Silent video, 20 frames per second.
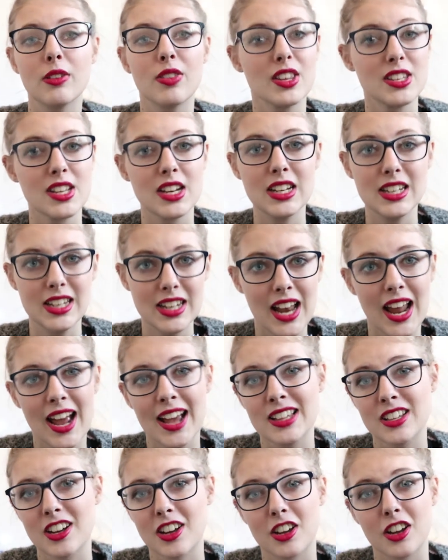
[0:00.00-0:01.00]
If there's any
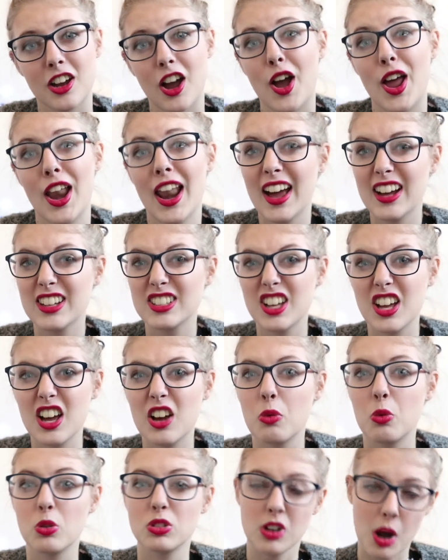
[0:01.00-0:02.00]
delays, I can go Alexa,
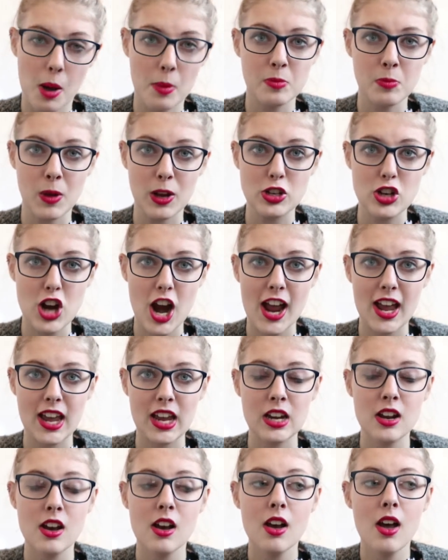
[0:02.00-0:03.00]
what time's my
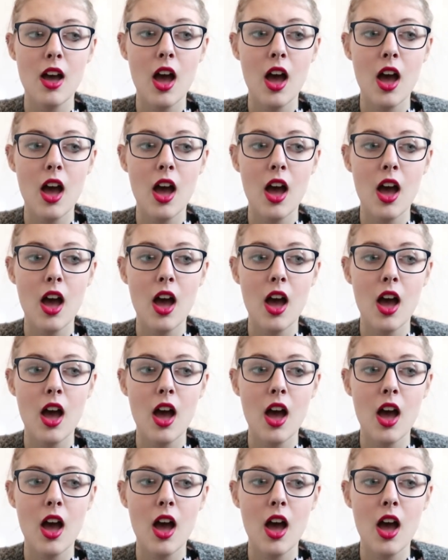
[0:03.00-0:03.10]
train?